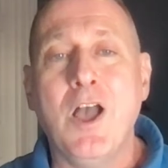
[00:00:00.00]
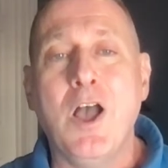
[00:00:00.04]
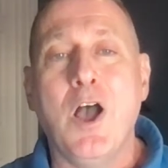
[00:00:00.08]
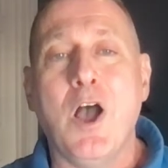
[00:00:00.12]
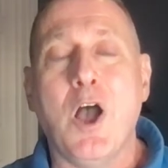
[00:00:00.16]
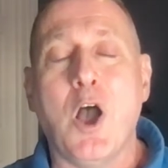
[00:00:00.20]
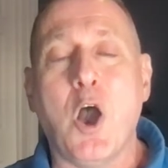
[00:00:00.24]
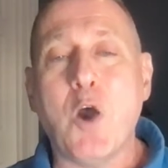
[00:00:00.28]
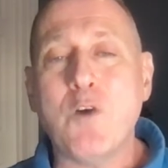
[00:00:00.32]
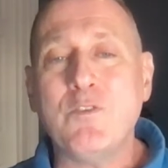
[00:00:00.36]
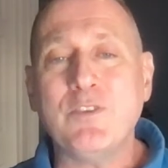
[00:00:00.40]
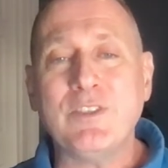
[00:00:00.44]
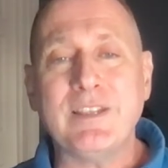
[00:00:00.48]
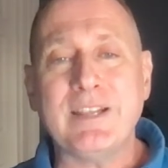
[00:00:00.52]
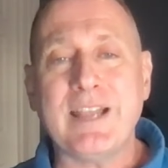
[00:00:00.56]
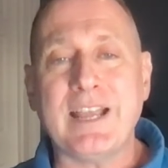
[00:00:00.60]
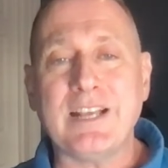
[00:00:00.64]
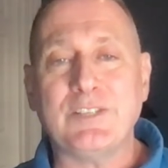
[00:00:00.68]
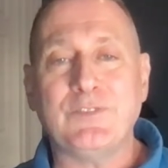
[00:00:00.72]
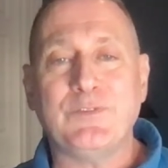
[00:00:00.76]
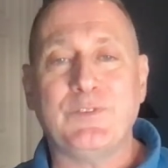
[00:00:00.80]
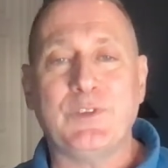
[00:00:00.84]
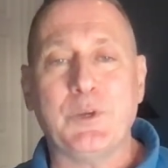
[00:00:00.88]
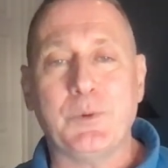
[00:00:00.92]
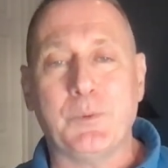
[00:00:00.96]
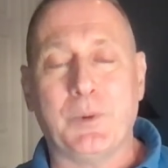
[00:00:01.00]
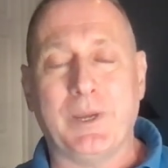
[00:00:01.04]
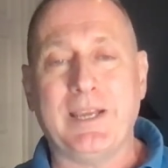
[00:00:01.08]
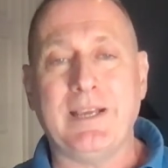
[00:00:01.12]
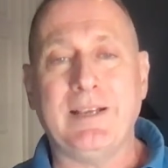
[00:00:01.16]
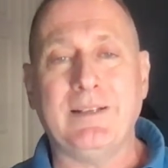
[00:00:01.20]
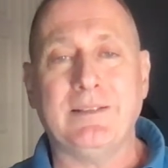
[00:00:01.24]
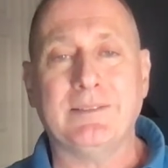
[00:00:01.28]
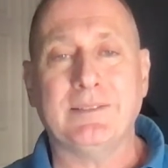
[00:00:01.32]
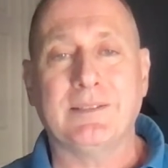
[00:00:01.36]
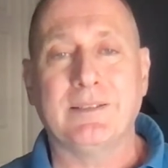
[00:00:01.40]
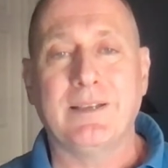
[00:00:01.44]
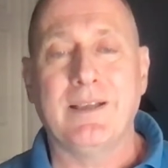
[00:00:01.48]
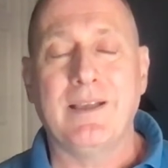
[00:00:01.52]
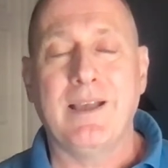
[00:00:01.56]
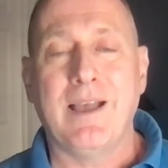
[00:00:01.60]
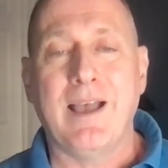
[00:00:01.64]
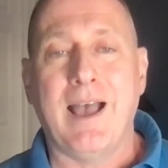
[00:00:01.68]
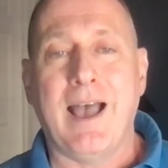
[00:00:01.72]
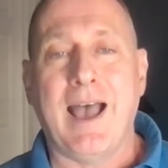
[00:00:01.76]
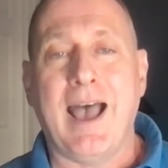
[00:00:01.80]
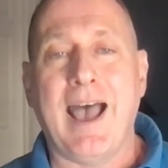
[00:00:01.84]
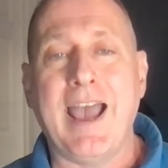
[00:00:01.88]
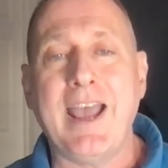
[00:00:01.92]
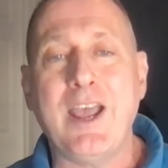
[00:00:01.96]
Over the next few weeks,
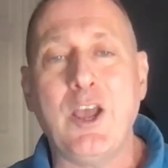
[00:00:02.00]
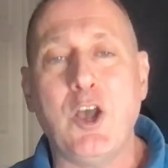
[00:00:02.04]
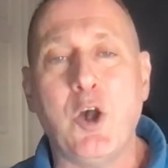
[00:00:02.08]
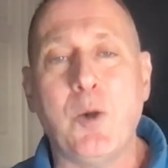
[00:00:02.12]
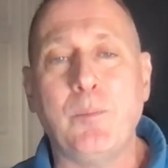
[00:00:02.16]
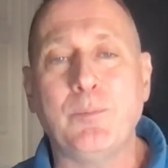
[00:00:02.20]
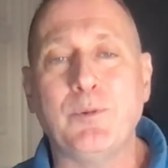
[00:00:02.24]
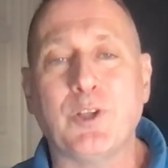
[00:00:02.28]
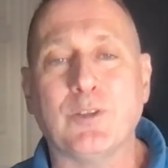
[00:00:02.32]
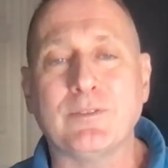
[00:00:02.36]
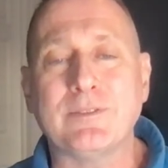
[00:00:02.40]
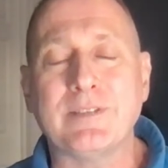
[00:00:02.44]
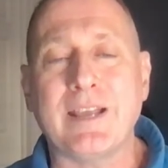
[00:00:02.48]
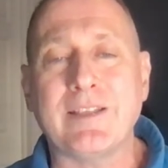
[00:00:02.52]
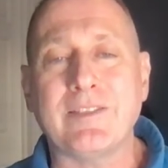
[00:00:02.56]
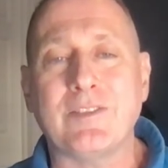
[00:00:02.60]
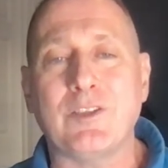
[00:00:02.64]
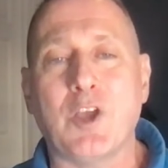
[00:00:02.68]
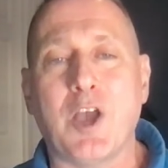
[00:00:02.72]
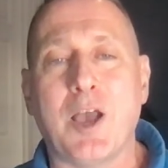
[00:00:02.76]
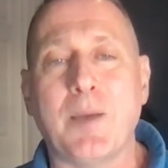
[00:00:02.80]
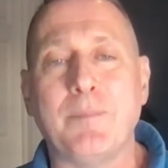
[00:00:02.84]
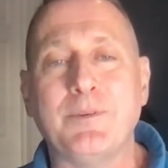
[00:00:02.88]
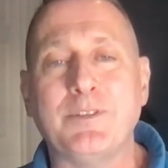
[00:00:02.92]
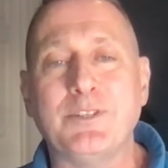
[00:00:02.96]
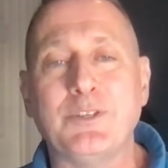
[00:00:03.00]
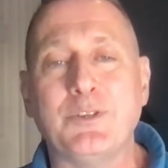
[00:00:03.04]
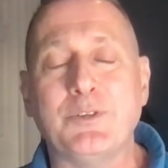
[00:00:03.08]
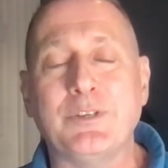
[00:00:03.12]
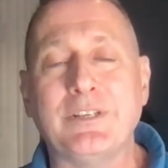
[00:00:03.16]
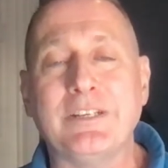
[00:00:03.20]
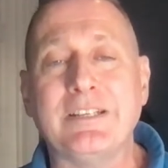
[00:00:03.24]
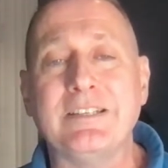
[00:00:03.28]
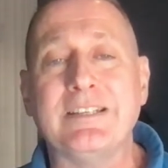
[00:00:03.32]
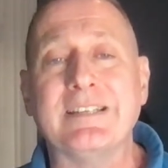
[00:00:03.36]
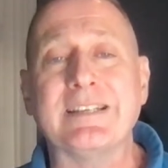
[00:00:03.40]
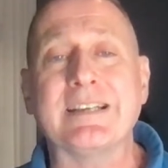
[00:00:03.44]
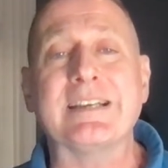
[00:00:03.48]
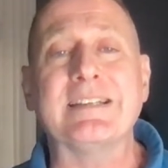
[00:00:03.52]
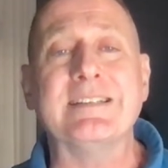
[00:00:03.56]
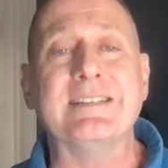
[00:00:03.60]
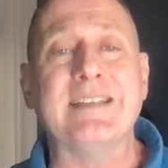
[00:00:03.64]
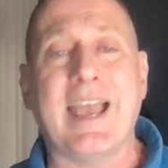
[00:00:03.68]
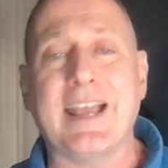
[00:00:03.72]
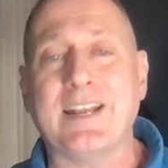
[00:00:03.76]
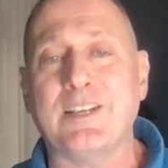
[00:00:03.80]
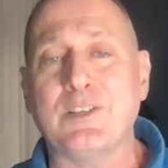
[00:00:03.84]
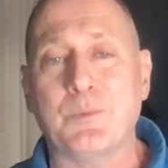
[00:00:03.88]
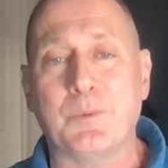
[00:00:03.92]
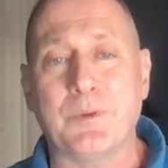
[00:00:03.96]
I hope you'll take the opportunity to
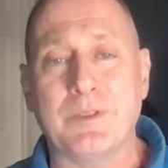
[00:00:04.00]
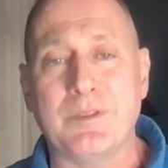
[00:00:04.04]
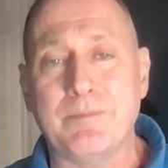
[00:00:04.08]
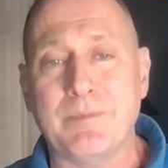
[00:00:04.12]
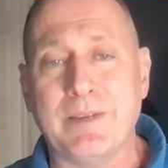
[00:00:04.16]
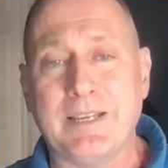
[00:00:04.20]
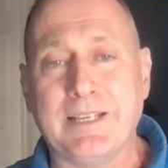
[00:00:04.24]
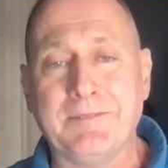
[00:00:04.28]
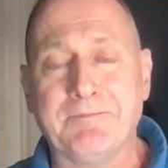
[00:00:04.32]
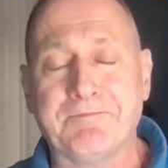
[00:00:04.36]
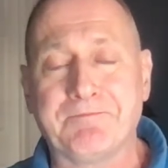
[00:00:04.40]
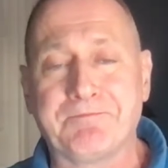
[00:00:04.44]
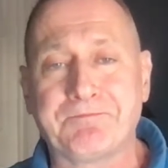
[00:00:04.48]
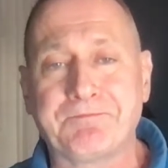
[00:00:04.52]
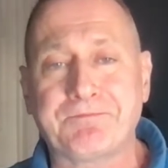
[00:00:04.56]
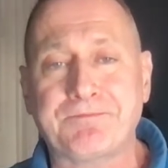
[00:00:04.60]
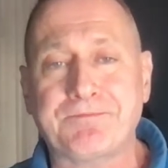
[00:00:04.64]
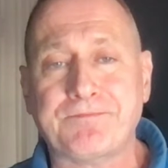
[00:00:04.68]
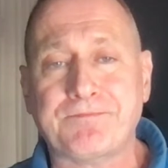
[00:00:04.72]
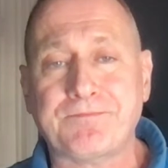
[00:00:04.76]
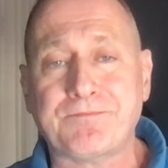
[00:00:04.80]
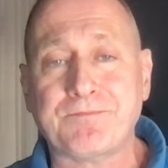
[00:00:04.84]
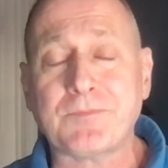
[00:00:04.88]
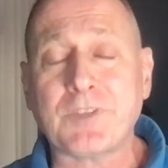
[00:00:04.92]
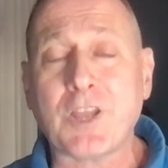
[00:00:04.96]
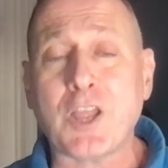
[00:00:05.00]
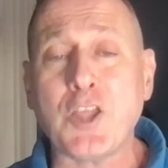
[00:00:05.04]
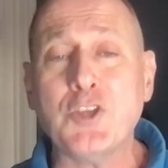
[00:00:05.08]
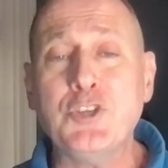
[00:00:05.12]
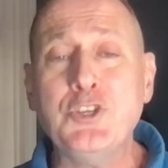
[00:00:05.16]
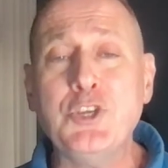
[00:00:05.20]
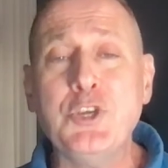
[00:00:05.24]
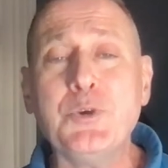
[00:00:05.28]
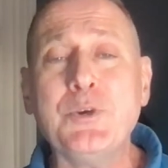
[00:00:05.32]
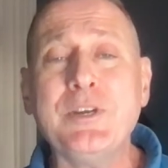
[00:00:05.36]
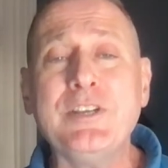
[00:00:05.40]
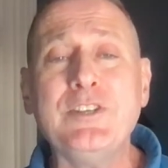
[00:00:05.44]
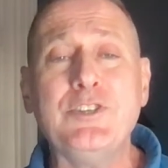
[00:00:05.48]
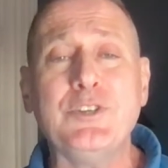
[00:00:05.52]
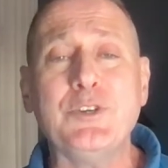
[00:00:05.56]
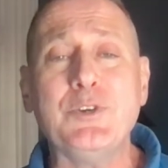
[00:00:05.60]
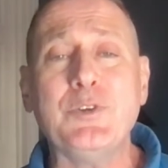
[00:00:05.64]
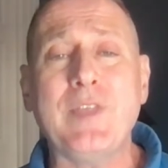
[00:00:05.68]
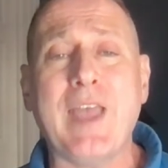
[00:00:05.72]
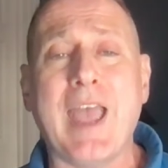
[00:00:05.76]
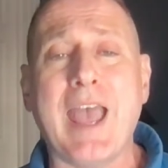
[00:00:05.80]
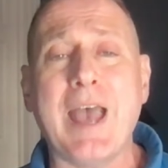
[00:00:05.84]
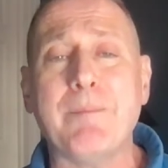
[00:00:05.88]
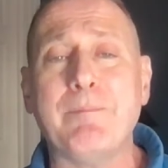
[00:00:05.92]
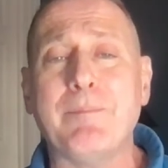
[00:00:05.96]
connect with me. You can do
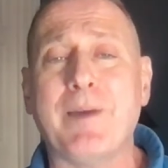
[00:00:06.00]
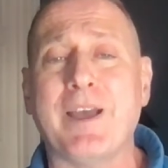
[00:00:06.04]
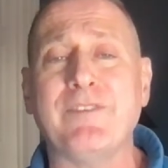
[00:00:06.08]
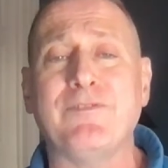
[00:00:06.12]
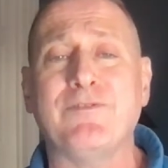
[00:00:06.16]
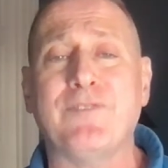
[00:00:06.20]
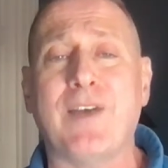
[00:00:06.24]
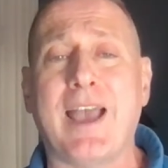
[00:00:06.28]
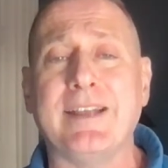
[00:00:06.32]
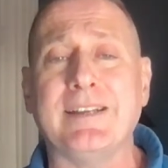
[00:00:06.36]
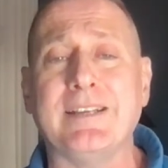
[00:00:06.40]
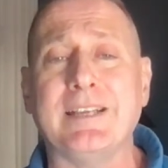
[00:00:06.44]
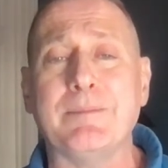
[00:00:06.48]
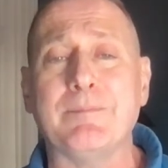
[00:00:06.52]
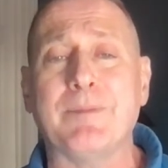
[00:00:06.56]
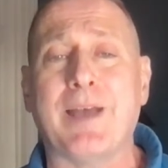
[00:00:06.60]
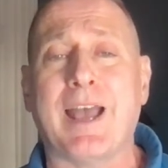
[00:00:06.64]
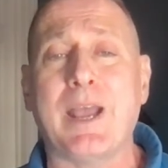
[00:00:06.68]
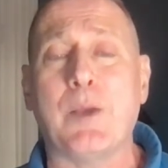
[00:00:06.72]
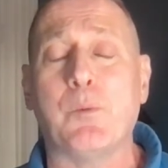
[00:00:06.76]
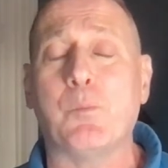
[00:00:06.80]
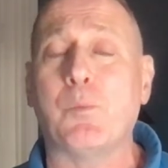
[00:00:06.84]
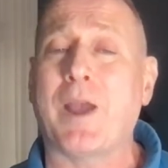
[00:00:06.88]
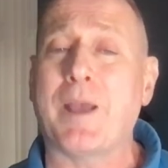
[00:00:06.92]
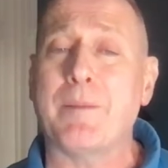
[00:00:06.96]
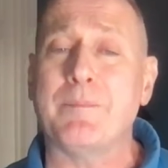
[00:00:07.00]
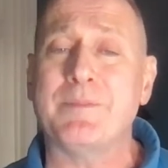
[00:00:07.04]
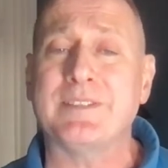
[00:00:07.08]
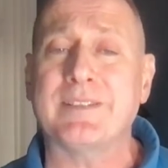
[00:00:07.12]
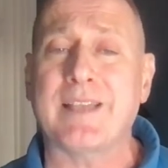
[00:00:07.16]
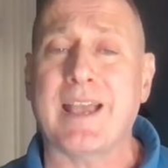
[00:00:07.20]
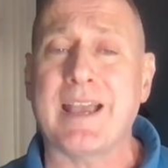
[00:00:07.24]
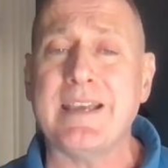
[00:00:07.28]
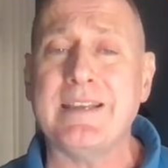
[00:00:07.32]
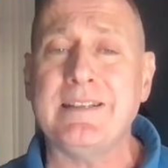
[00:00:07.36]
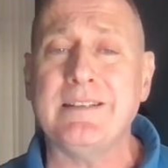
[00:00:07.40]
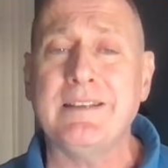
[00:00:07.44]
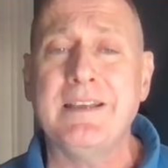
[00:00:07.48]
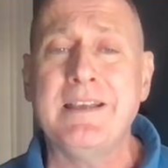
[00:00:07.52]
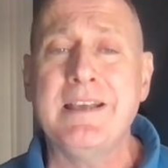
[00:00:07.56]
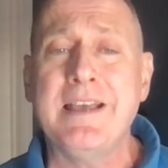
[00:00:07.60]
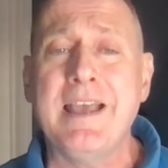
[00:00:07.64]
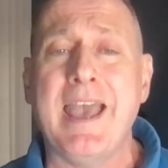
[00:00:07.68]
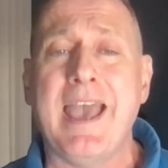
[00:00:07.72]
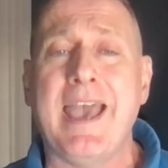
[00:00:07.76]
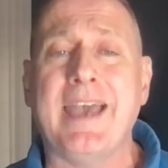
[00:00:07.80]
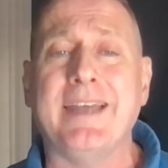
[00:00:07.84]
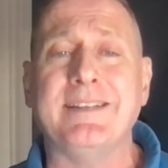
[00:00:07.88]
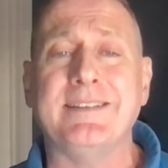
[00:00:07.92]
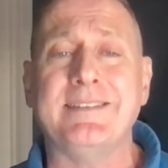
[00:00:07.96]
that by finding my website
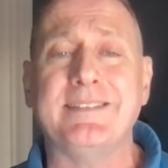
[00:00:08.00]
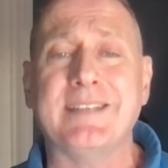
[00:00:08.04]
at